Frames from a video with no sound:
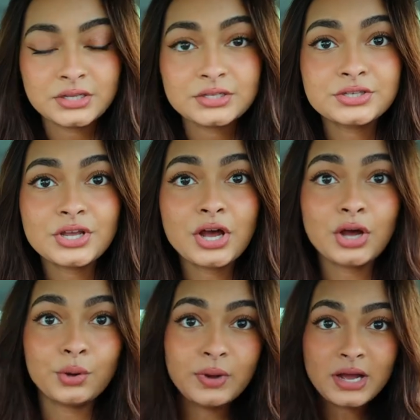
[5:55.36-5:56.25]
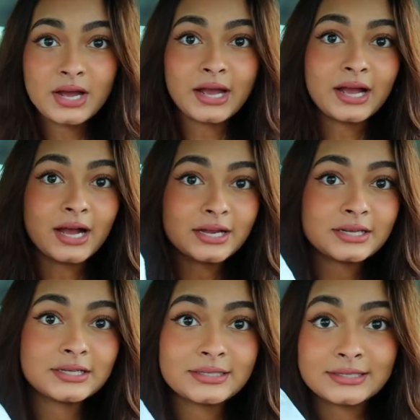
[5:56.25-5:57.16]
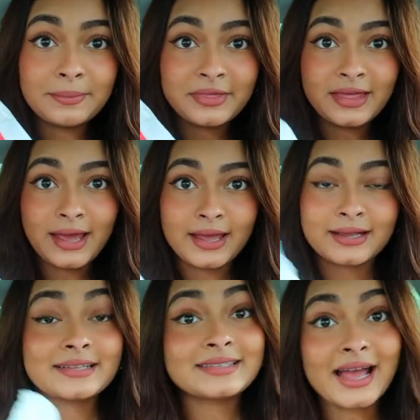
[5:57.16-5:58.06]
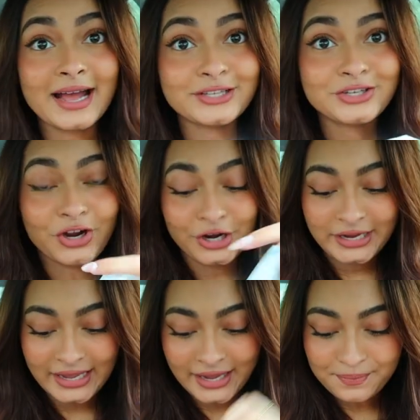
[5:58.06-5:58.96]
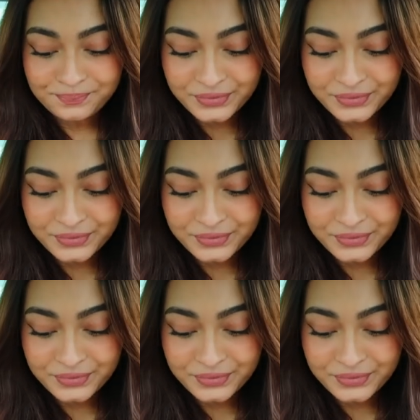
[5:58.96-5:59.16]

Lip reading: So I got some things at Target.